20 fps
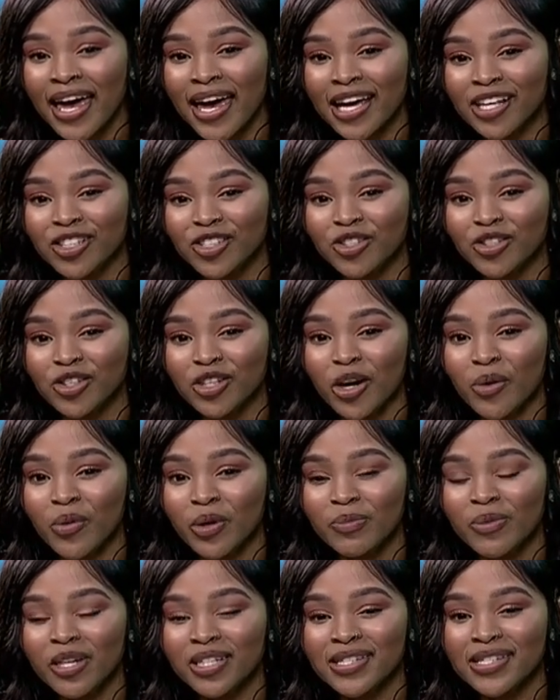In studio
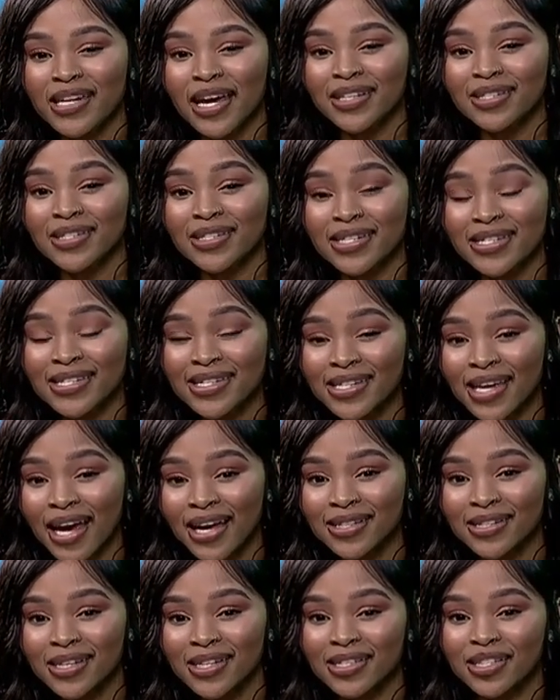with me today to
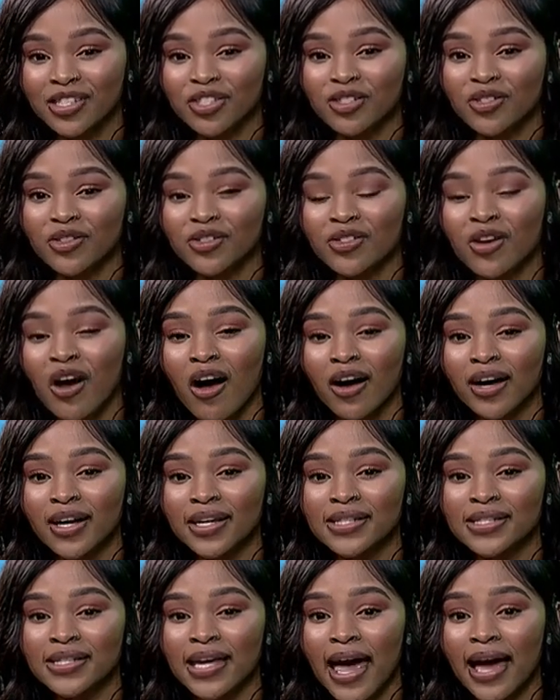discuss digital
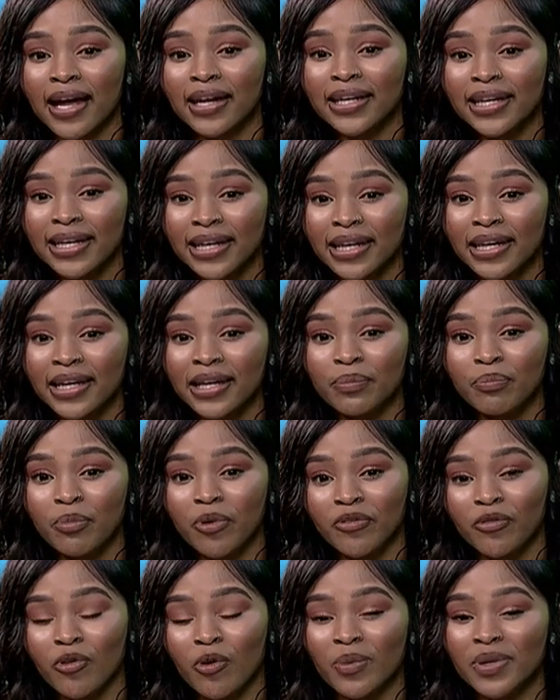targets and key
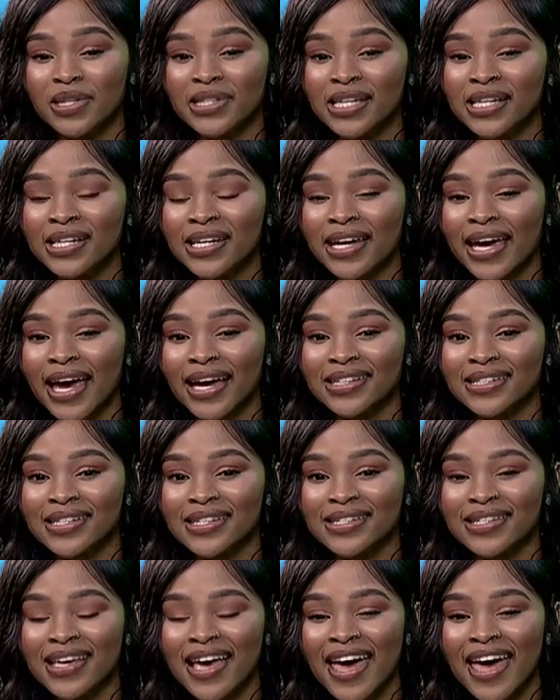performance
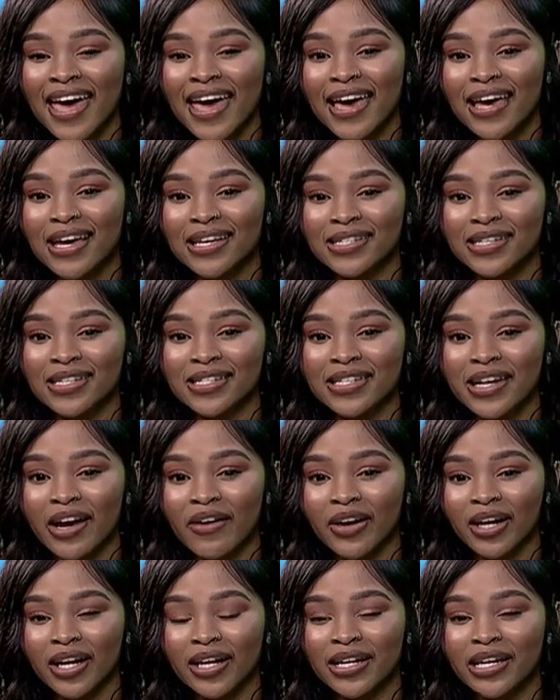indicators is
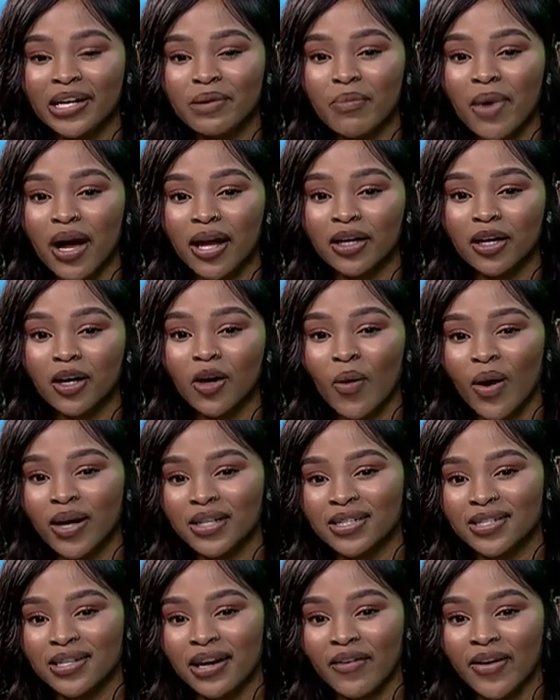Derek Niemann,
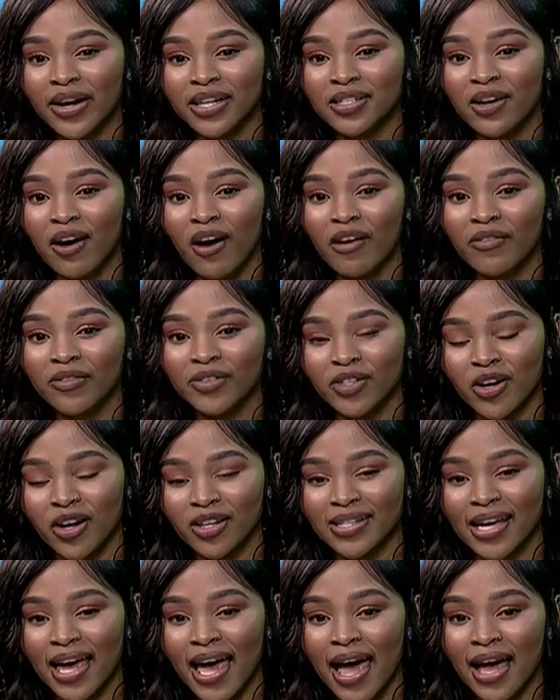Quant Director of
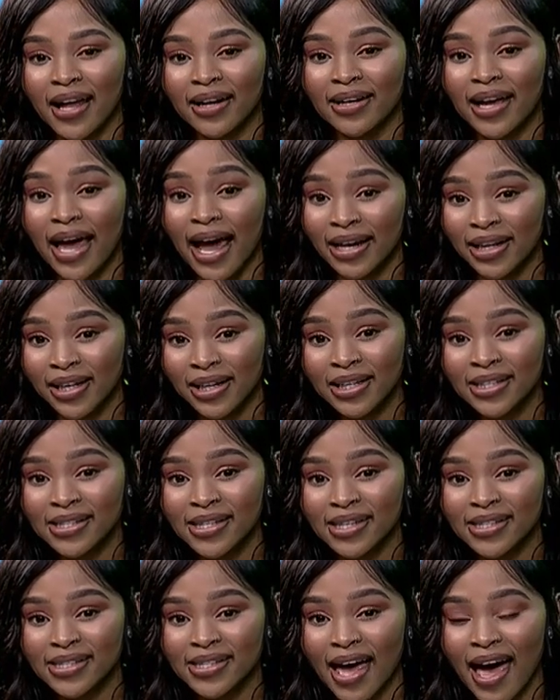Data and
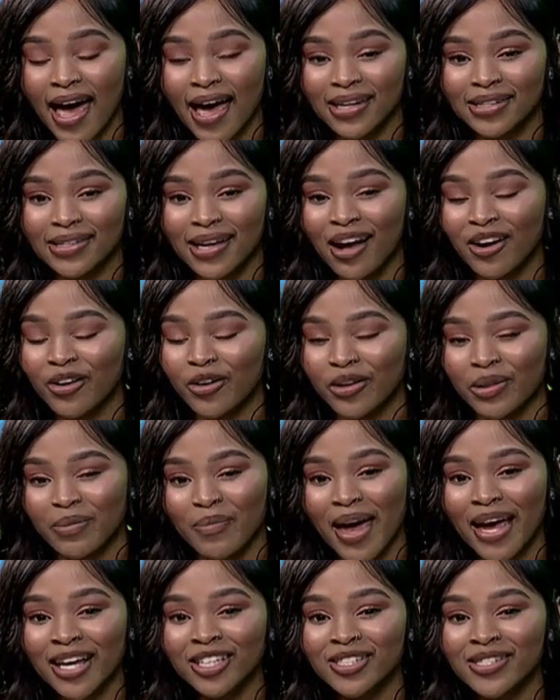Analytics at Algorithm
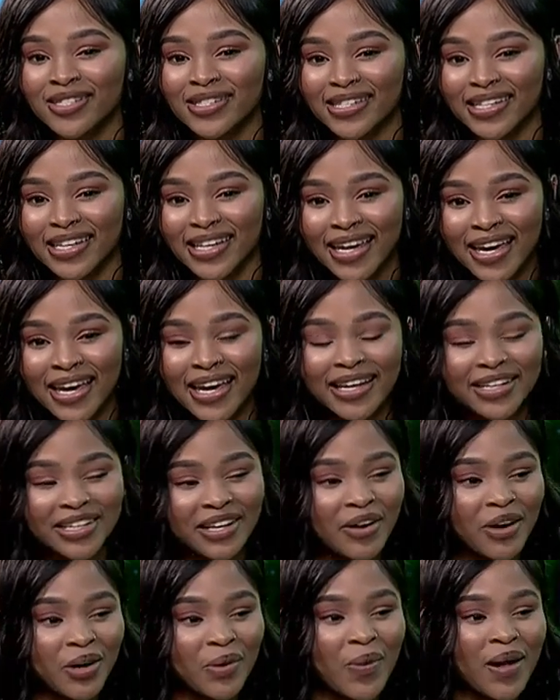Agency.
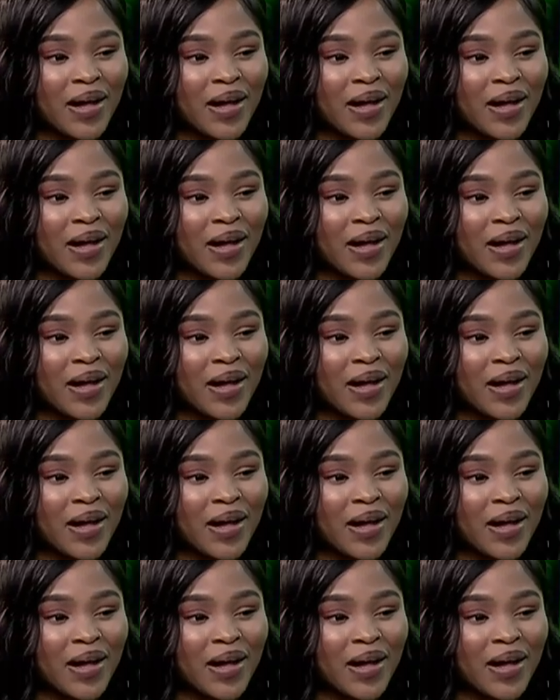Derek,